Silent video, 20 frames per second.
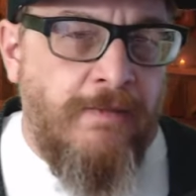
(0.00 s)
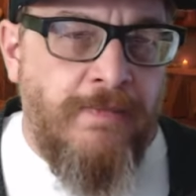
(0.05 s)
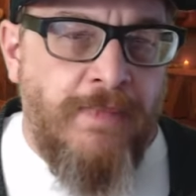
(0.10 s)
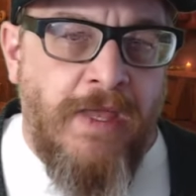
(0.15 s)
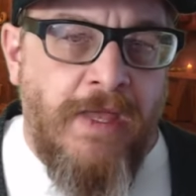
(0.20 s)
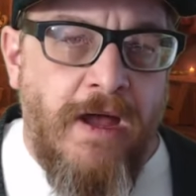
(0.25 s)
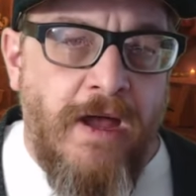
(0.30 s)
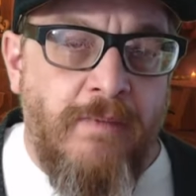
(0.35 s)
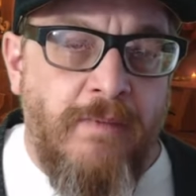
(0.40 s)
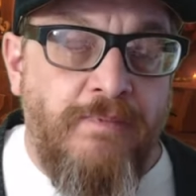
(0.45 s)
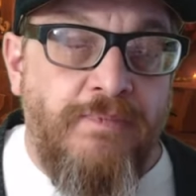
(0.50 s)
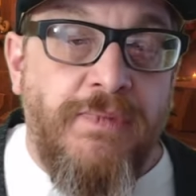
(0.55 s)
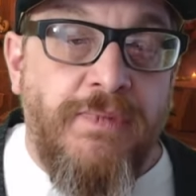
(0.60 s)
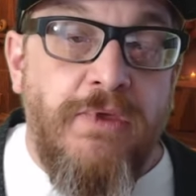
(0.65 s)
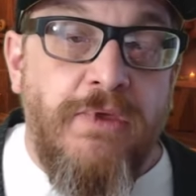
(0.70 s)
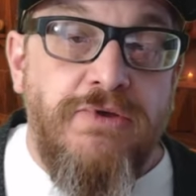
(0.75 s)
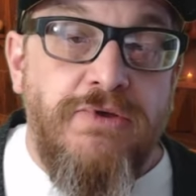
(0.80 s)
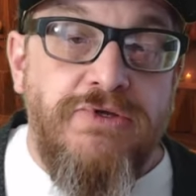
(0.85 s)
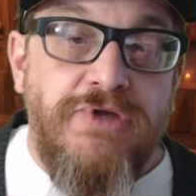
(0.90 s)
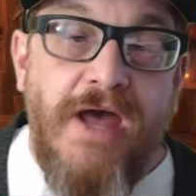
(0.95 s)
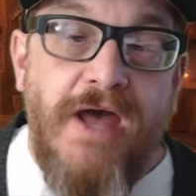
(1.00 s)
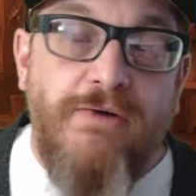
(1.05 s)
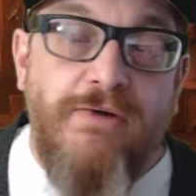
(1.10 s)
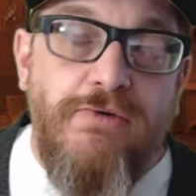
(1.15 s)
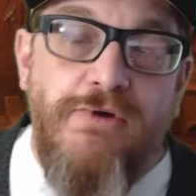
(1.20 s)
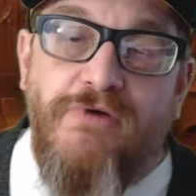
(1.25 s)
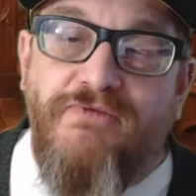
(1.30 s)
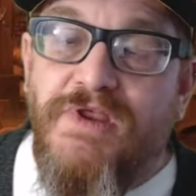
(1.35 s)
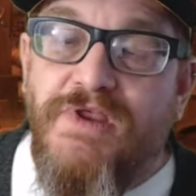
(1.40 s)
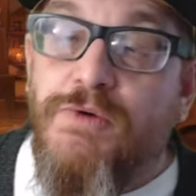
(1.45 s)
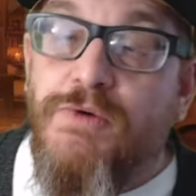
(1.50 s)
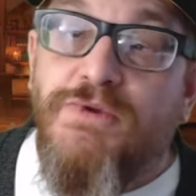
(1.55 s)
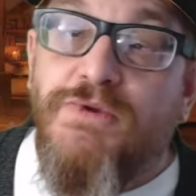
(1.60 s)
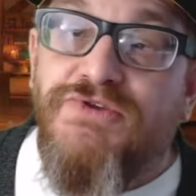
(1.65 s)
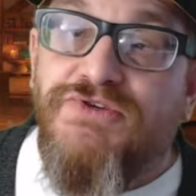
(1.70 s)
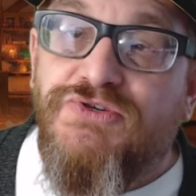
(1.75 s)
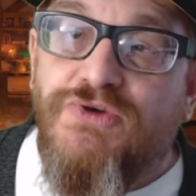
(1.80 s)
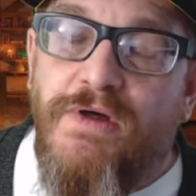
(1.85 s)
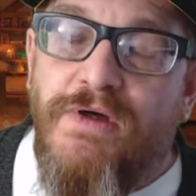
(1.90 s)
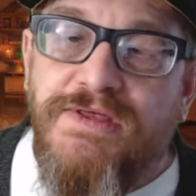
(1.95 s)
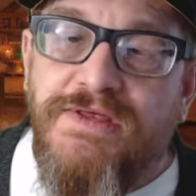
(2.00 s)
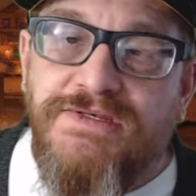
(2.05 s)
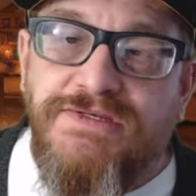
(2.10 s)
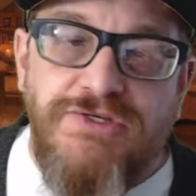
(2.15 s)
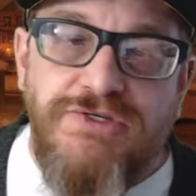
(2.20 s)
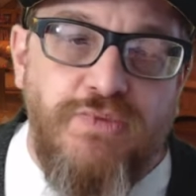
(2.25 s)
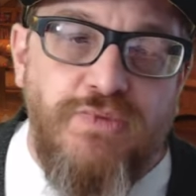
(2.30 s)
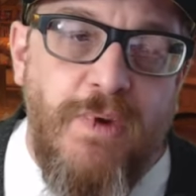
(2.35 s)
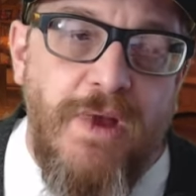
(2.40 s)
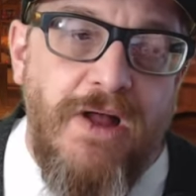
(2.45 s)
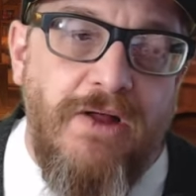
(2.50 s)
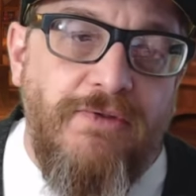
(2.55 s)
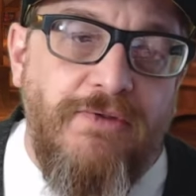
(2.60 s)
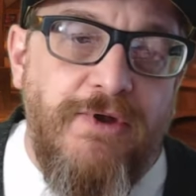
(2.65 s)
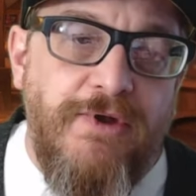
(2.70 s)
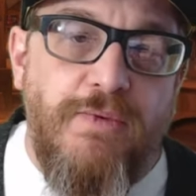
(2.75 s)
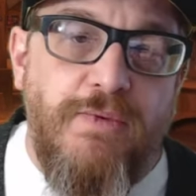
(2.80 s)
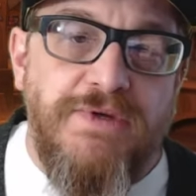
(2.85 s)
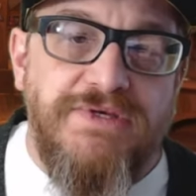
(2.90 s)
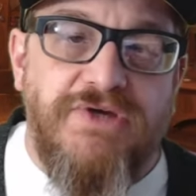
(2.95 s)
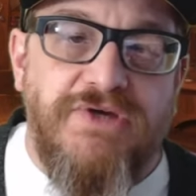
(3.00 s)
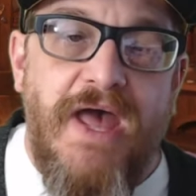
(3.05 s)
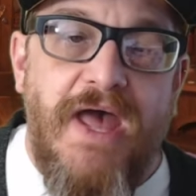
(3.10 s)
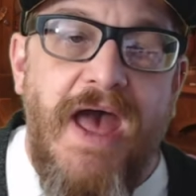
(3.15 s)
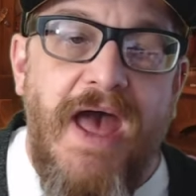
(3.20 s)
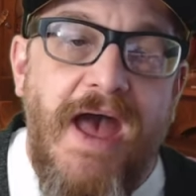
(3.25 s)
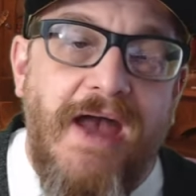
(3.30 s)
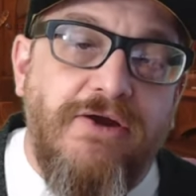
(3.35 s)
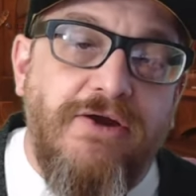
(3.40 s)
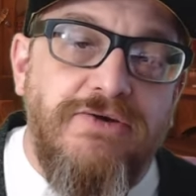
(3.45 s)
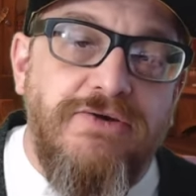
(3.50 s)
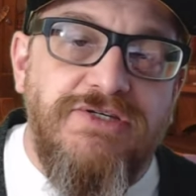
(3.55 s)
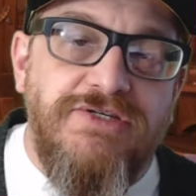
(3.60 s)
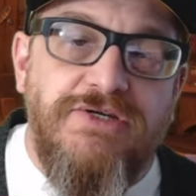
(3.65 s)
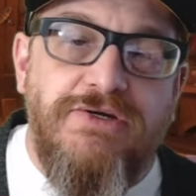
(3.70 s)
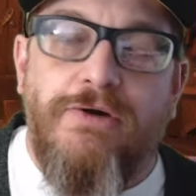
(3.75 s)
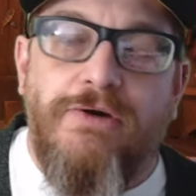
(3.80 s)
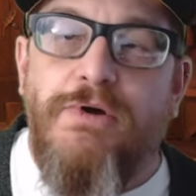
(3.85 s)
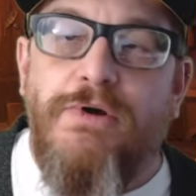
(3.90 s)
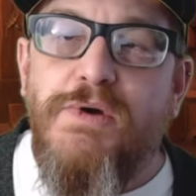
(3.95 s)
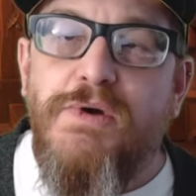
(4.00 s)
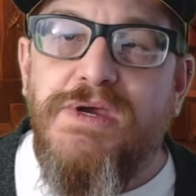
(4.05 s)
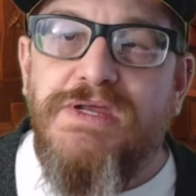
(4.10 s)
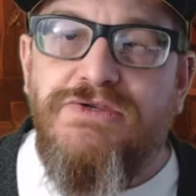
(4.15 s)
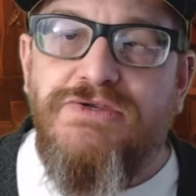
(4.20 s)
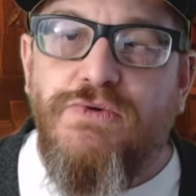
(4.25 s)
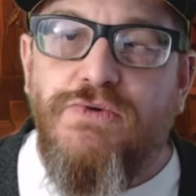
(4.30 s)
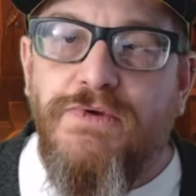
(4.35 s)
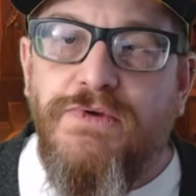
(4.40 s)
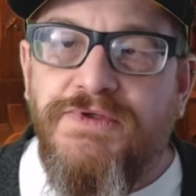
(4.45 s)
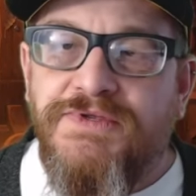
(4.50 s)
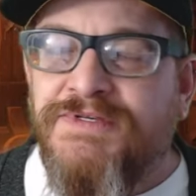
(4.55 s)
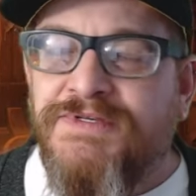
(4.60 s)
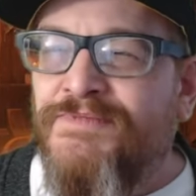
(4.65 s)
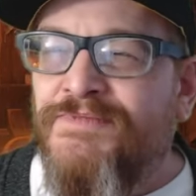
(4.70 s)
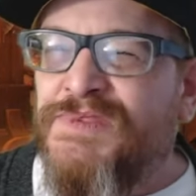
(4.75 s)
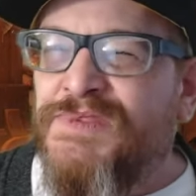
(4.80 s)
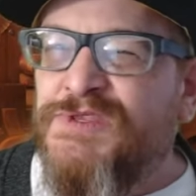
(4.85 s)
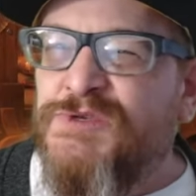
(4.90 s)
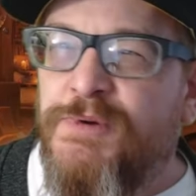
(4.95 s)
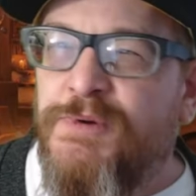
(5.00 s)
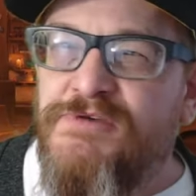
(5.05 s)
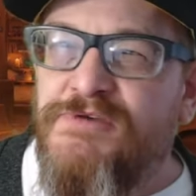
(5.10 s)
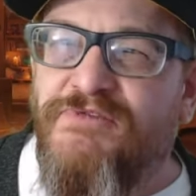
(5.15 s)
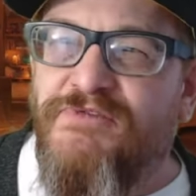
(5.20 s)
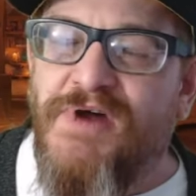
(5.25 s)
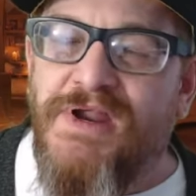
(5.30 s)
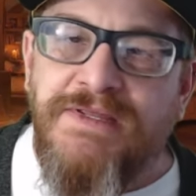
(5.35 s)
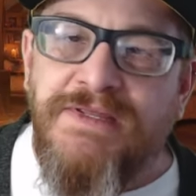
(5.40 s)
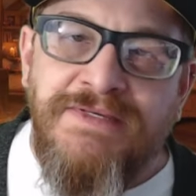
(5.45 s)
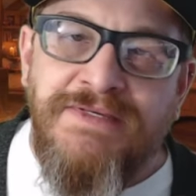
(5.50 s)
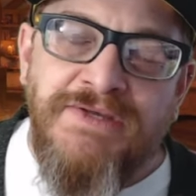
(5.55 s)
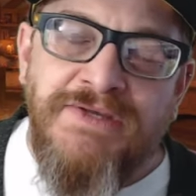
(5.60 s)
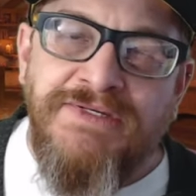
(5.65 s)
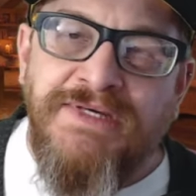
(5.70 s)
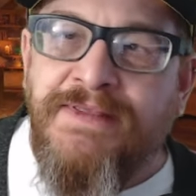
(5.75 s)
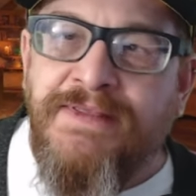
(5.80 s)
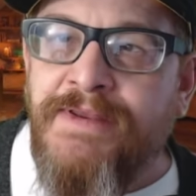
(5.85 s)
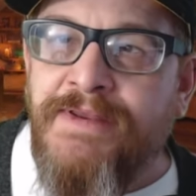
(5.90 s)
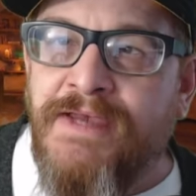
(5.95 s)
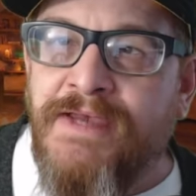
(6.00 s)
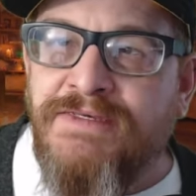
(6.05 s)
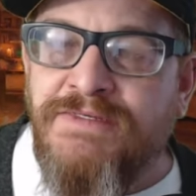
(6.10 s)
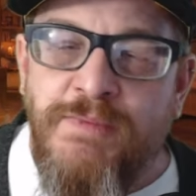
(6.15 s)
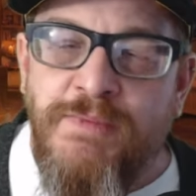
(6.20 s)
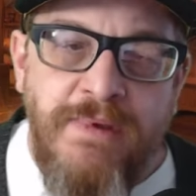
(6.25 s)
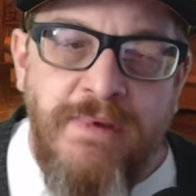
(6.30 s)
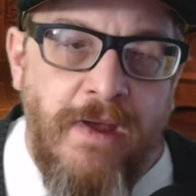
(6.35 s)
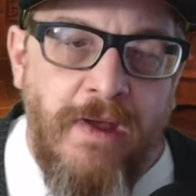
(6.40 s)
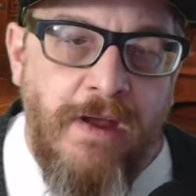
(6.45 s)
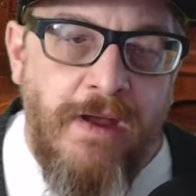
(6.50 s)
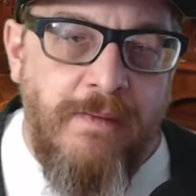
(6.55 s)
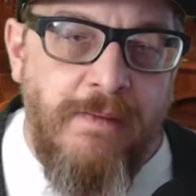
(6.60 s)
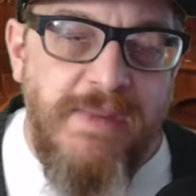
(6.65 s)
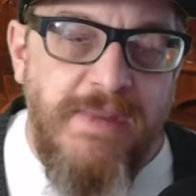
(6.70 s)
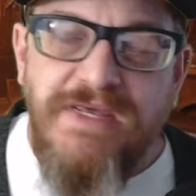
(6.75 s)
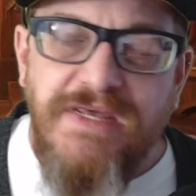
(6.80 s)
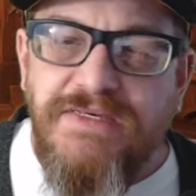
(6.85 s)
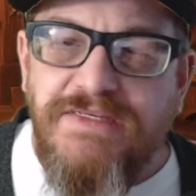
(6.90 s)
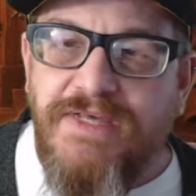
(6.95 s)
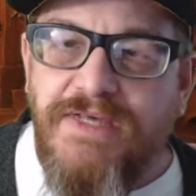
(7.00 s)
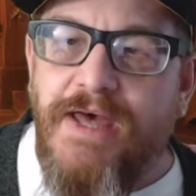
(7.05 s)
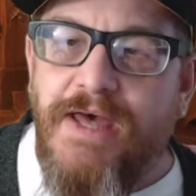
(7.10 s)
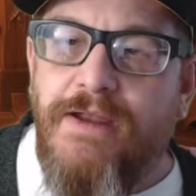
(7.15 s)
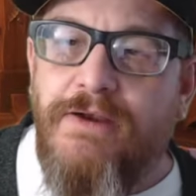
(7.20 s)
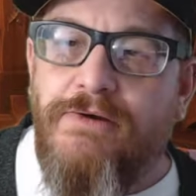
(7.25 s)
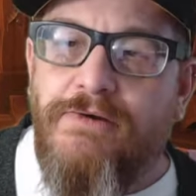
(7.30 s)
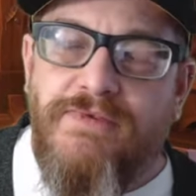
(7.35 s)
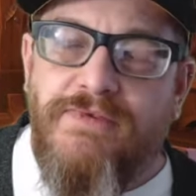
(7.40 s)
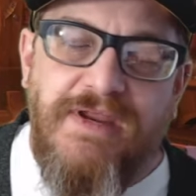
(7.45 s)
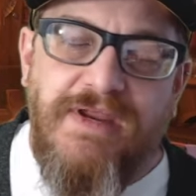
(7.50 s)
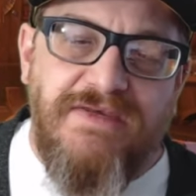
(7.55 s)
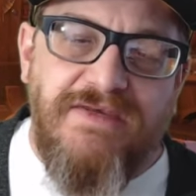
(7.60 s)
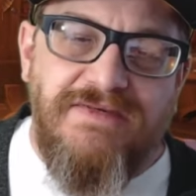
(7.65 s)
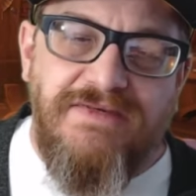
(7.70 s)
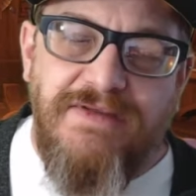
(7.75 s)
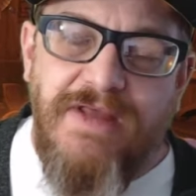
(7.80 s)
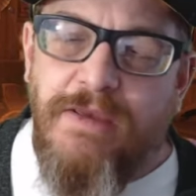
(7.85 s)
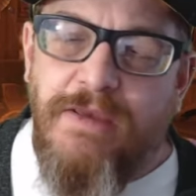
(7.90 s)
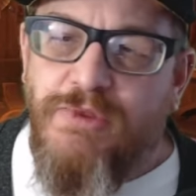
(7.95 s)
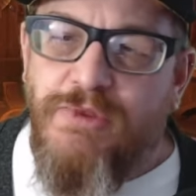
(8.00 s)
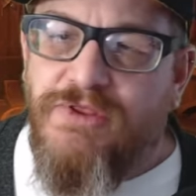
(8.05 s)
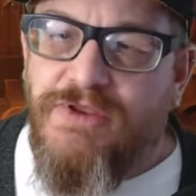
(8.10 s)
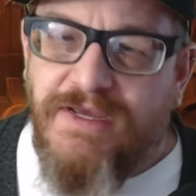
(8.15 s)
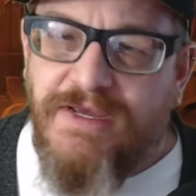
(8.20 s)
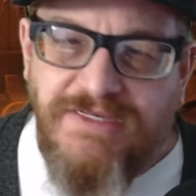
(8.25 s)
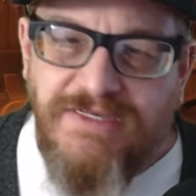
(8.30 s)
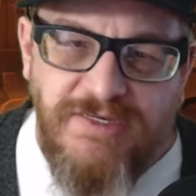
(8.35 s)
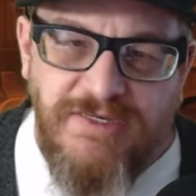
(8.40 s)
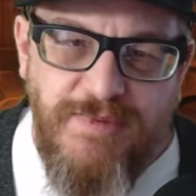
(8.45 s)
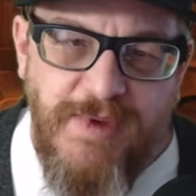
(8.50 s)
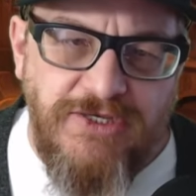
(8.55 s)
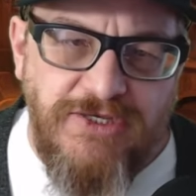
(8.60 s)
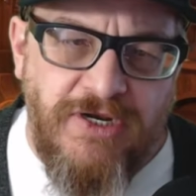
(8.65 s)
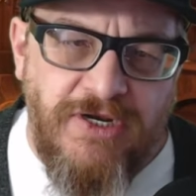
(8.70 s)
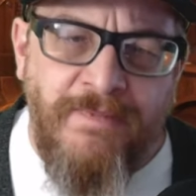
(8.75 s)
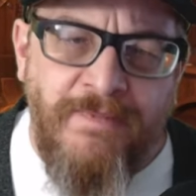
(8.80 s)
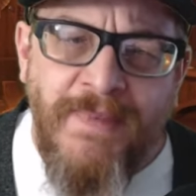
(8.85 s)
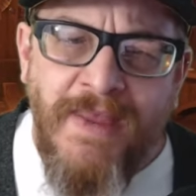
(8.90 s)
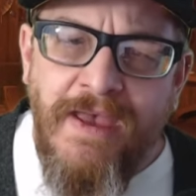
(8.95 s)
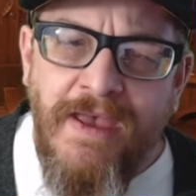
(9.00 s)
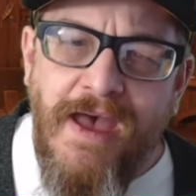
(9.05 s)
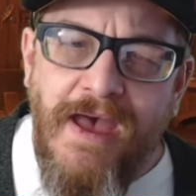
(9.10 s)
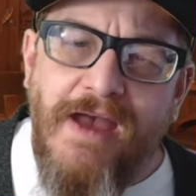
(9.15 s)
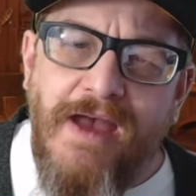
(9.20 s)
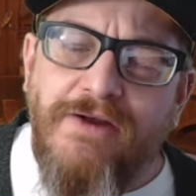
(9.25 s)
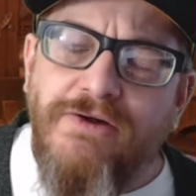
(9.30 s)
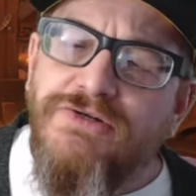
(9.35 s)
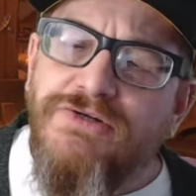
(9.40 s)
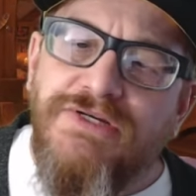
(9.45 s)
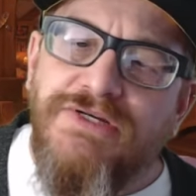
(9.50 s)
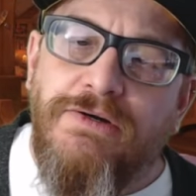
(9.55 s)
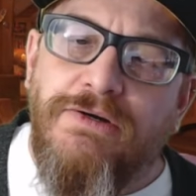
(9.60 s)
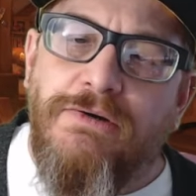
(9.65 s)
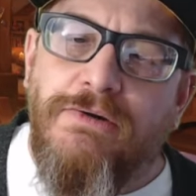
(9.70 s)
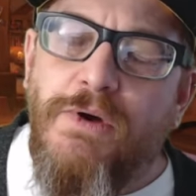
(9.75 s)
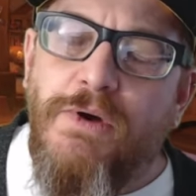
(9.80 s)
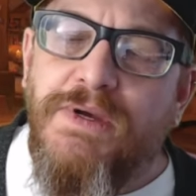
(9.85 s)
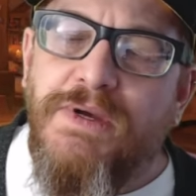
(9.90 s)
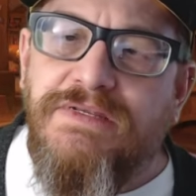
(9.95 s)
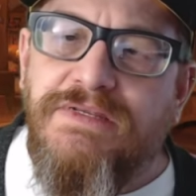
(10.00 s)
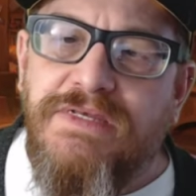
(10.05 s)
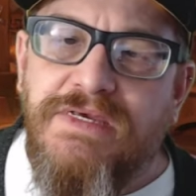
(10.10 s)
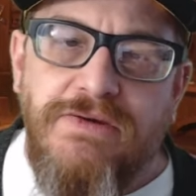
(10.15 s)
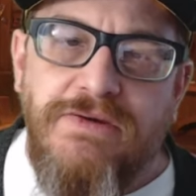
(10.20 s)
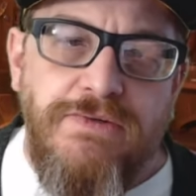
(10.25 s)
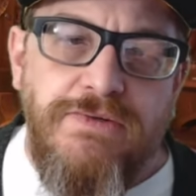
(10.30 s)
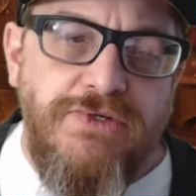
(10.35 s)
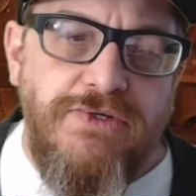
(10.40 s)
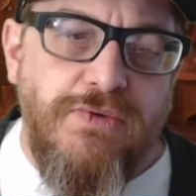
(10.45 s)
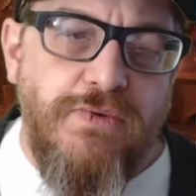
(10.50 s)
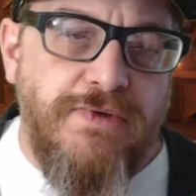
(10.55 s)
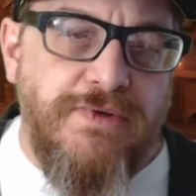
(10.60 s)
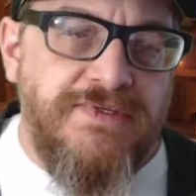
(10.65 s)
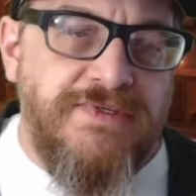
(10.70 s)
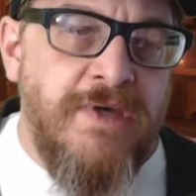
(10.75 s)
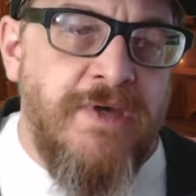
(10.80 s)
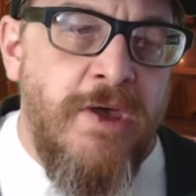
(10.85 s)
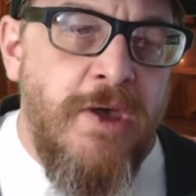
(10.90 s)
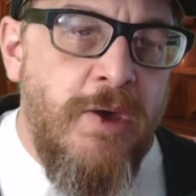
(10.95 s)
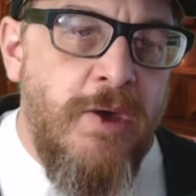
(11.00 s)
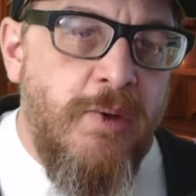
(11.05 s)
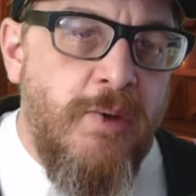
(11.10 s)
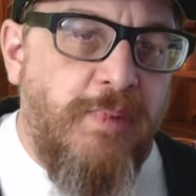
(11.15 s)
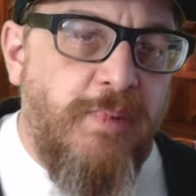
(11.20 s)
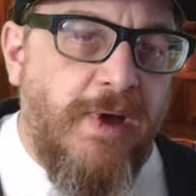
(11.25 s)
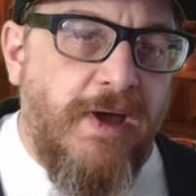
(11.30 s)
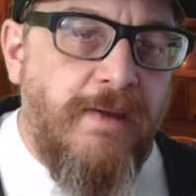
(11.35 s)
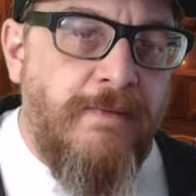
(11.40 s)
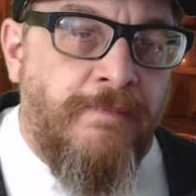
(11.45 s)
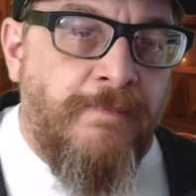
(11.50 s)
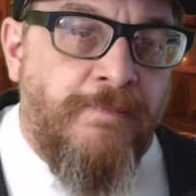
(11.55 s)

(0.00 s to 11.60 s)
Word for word: Um, I don't know if anyone saw this as well. There was hackers in heroic duels. It's pretty fun. It sounds like the next uh, mini set or the next name of the next expansion. Hackers in heroic du duels, but.